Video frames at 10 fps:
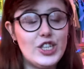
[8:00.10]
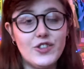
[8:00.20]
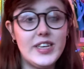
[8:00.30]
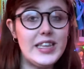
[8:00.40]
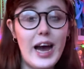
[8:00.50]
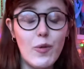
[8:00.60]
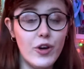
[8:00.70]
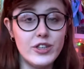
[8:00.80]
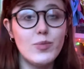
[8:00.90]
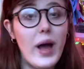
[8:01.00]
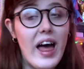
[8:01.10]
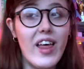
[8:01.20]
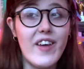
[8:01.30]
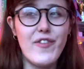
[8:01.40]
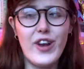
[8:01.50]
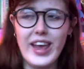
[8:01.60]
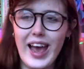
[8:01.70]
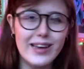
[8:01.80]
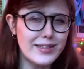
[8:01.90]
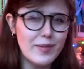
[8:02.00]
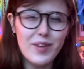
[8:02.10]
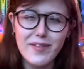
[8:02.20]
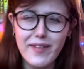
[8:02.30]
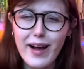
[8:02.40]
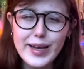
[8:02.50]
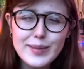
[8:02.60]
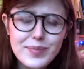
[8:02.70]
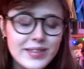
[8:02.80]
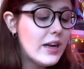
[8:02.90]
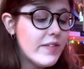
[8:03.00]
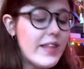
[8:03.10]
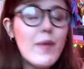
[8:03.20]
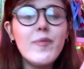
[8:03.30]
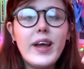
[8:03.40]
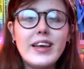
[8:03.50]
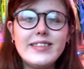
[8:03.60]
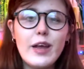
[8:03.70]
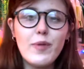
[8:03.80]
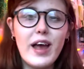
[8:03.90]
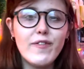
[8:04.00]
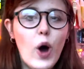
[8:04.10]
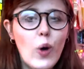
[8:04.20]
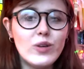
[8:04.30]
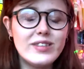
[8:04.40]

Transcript: read that one as well. I feel like it has similar vibes. Then, like I said, we have Hold